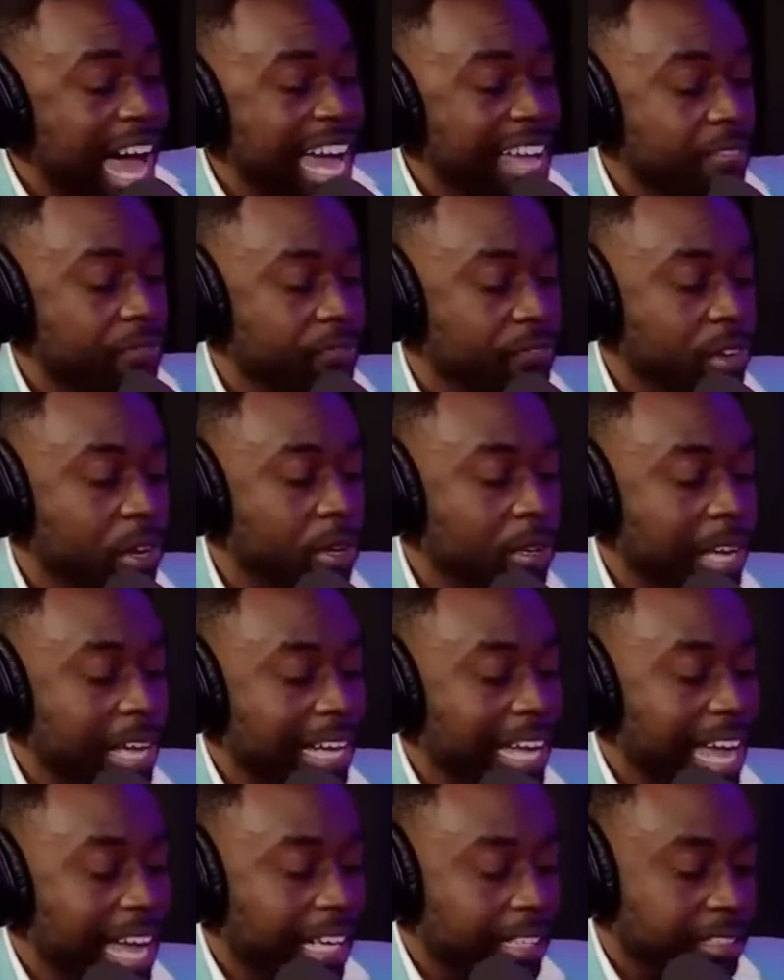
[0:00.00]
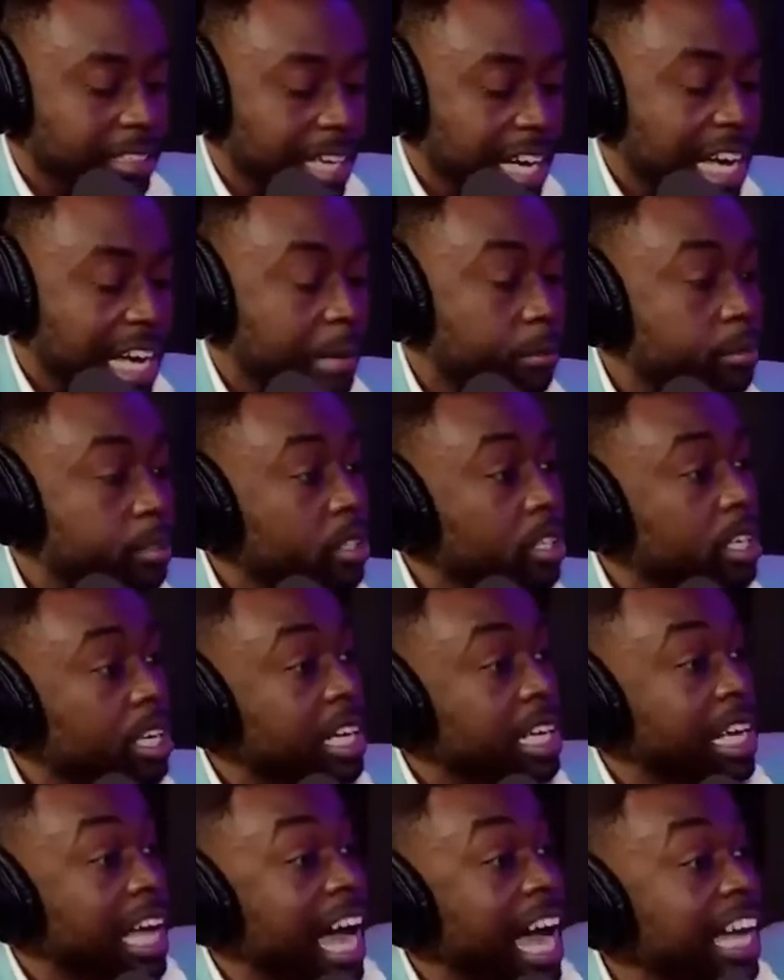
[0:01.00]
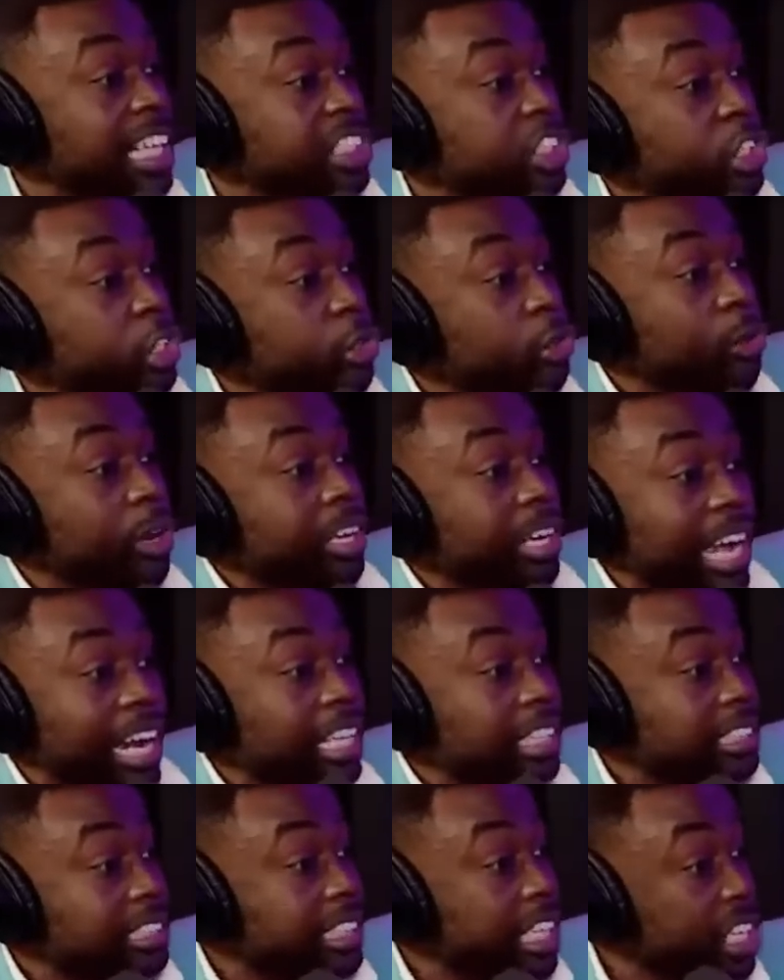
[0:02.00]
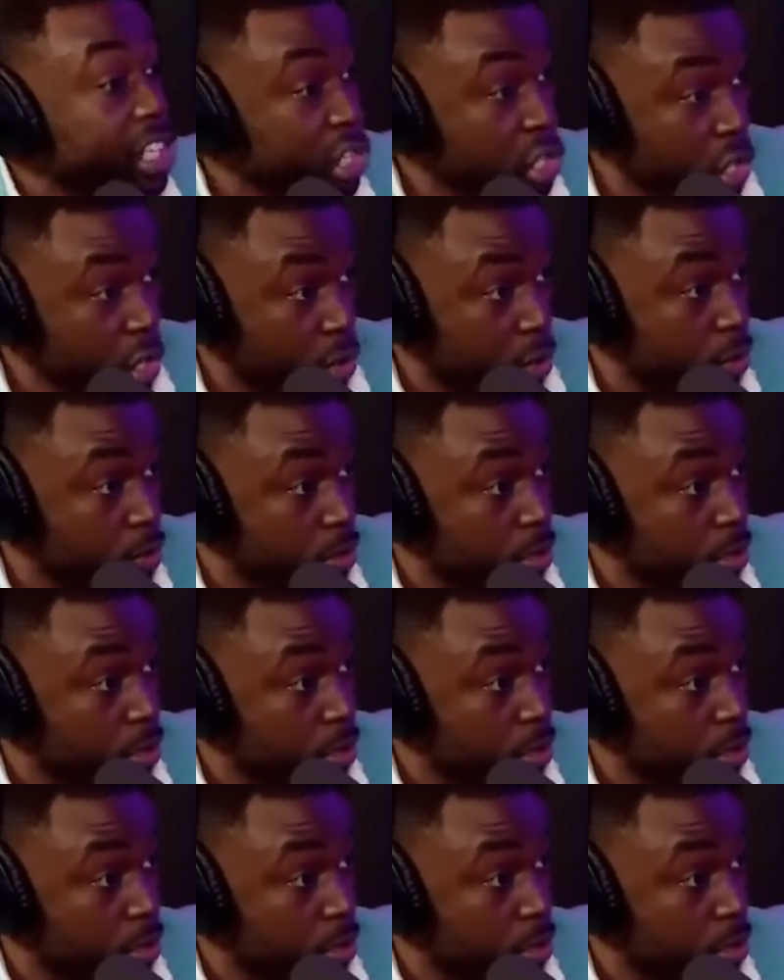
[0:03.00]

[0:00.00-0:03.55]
I feel like at times content creator, I didn't say you.